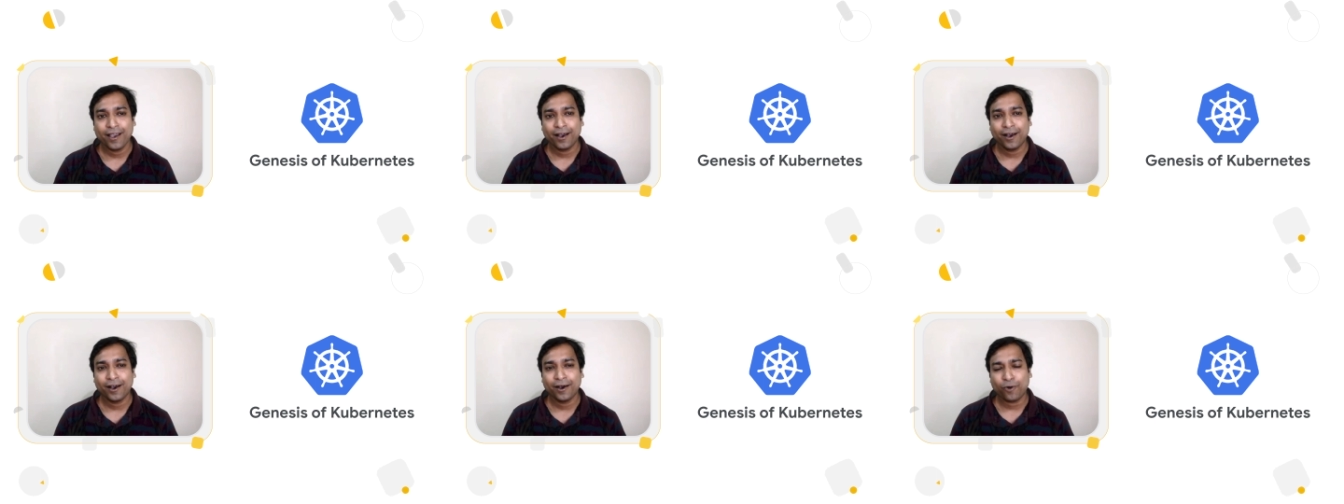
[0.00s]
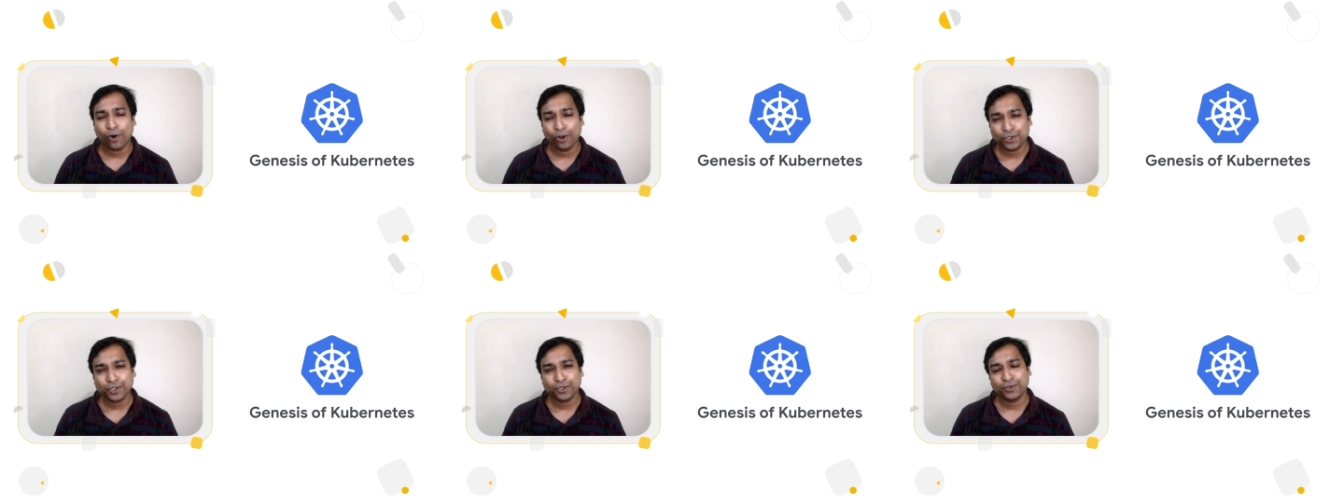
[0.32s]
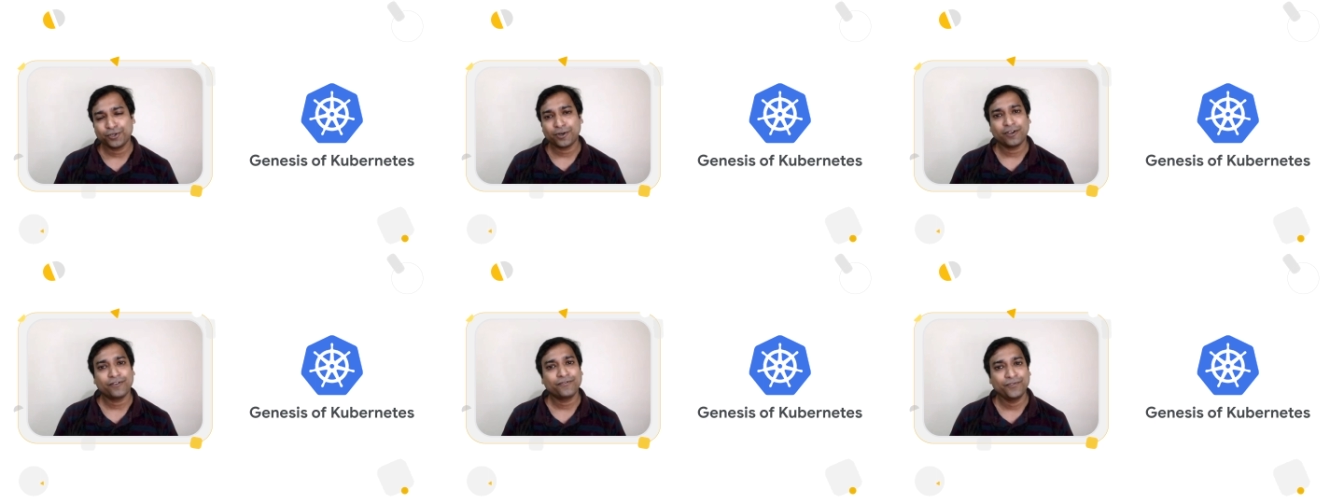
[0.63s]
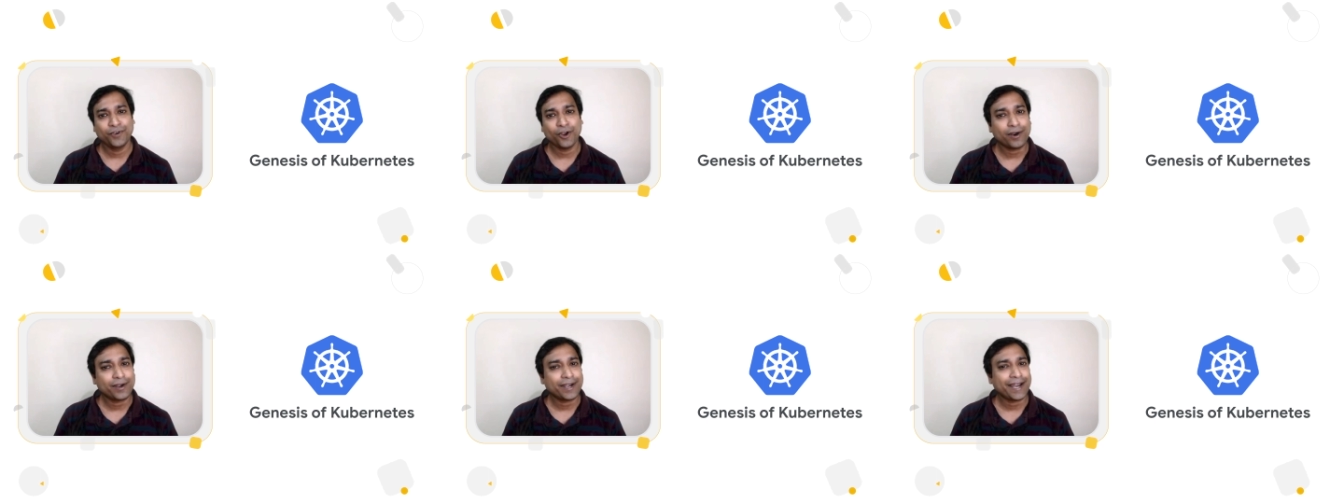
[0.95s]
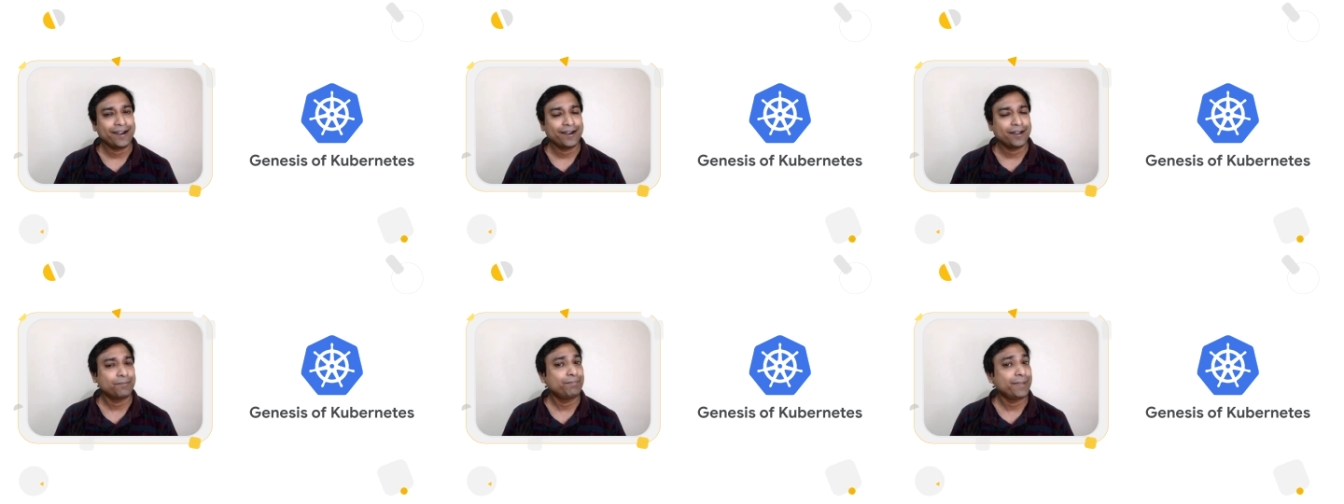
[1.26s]
Uh, also to sort of not
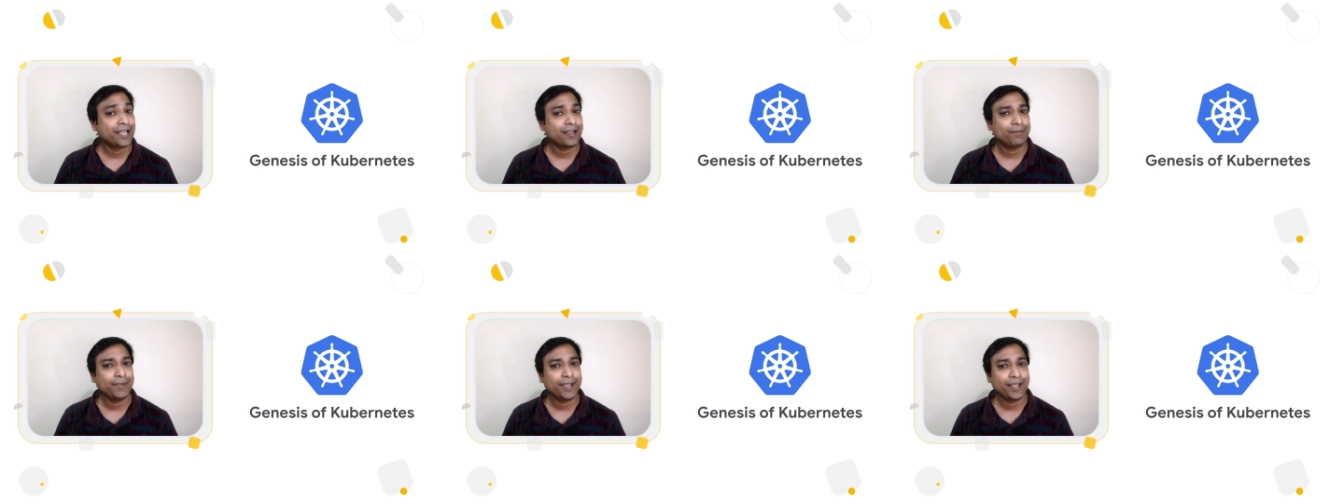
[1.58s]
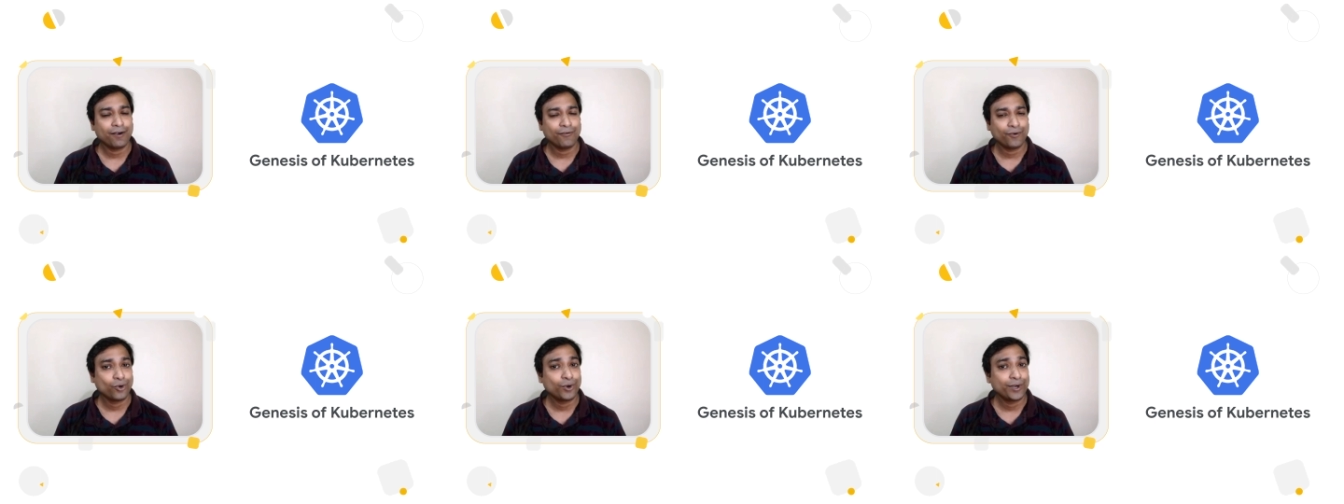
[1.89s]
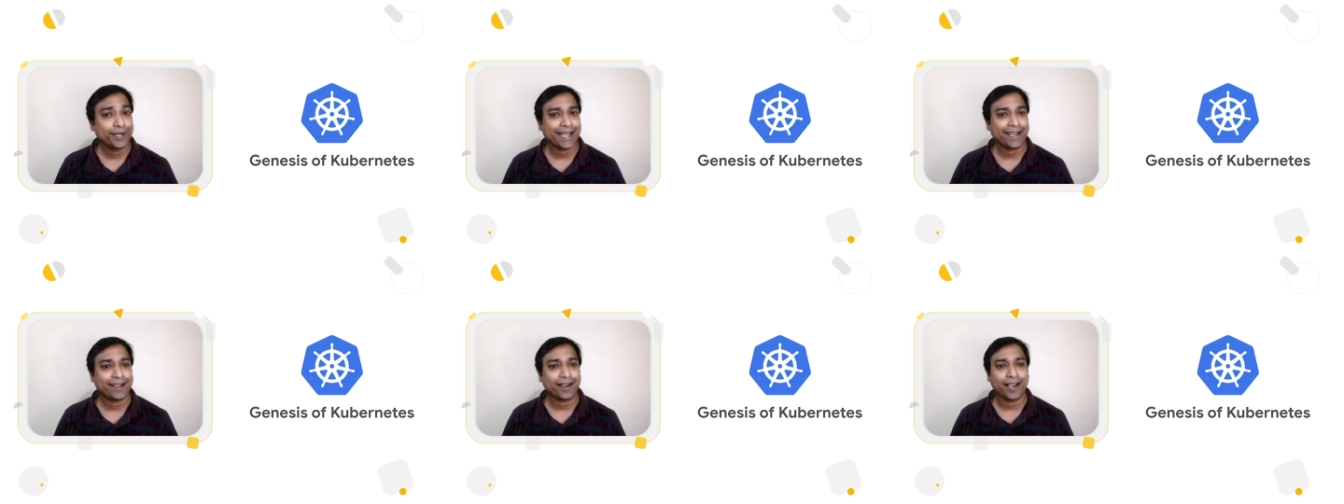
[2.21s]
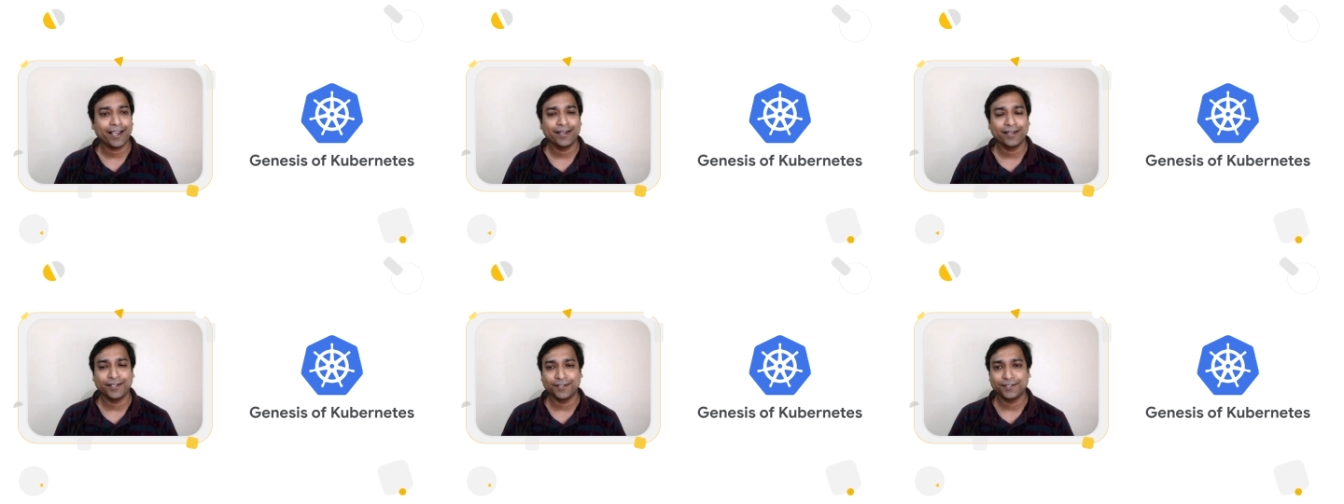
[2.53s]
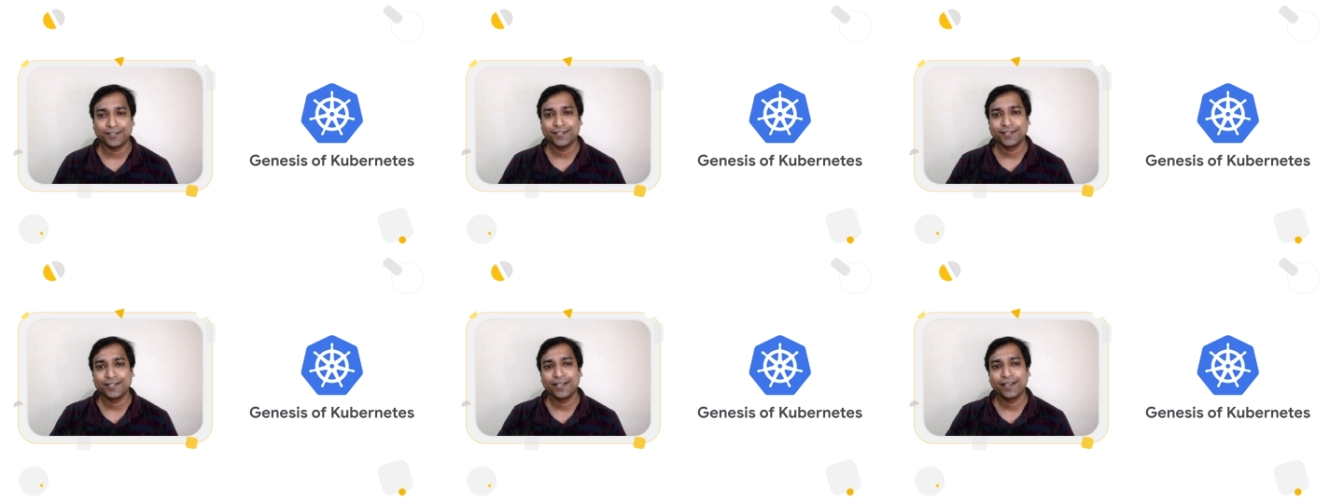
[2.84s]
end up becoming our own tech
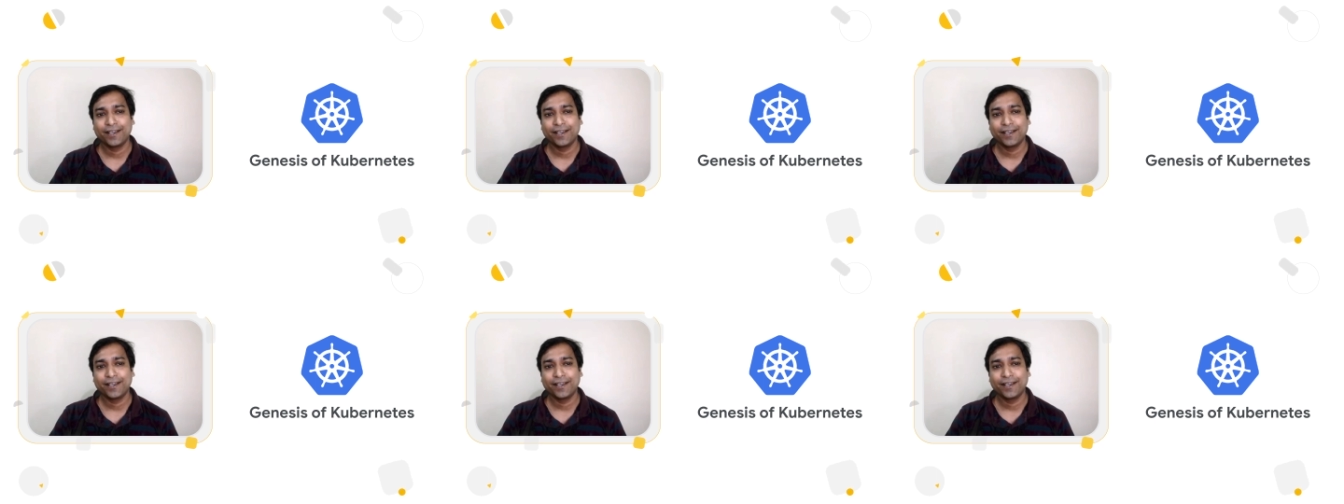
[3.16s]
island.